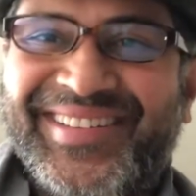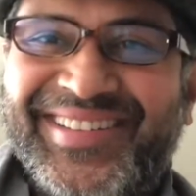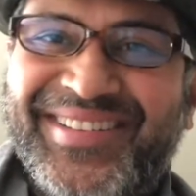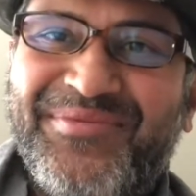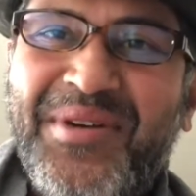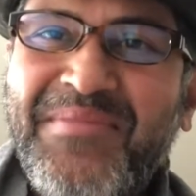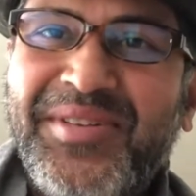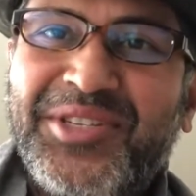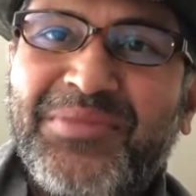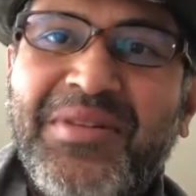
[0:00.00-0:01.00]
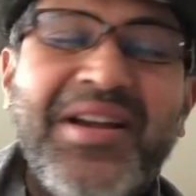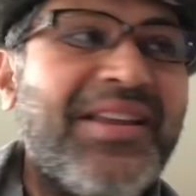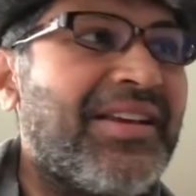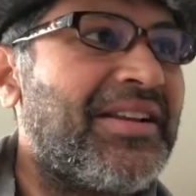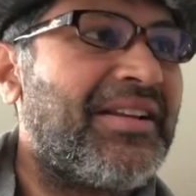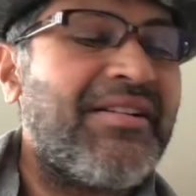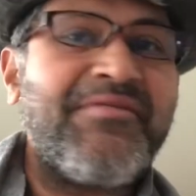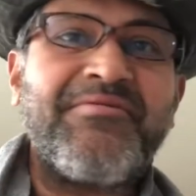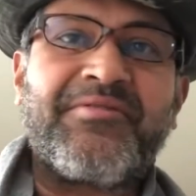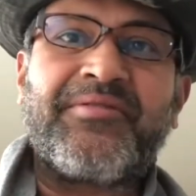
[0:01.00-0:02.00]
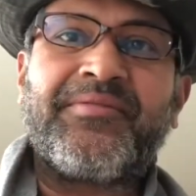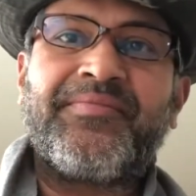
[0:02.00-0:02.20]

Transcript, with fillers: Why am I smiling alone?